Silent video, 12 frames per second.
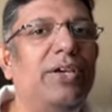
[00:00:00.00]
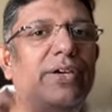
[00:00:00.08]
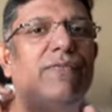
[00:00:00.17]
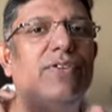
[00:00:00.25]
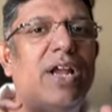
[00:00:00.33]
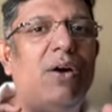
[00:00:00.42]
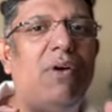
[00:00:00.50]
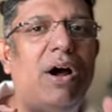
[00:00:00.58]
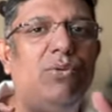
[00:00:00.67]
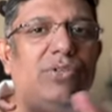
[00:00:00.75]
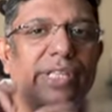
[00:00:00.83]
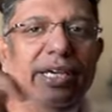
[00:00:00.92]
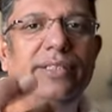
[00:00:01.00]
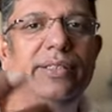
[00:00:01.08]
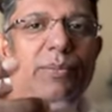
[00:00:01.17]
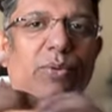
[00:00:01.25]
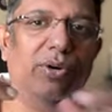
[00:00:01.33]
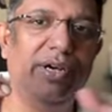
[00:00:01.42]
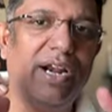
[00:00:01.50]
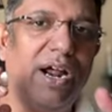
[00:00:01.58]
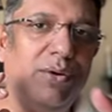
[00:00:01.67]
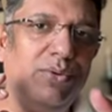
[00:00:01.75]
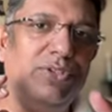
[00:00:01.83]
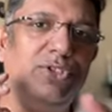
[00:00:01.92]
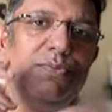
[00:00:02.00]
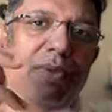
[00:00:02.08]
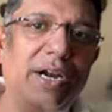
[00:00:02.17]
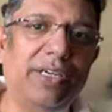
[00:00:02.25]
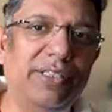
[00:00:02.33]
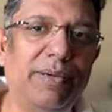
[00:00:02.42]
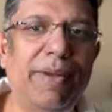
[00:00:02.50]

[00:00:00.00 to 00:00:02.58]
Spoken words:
You have to now outthink the bowler, outsmart the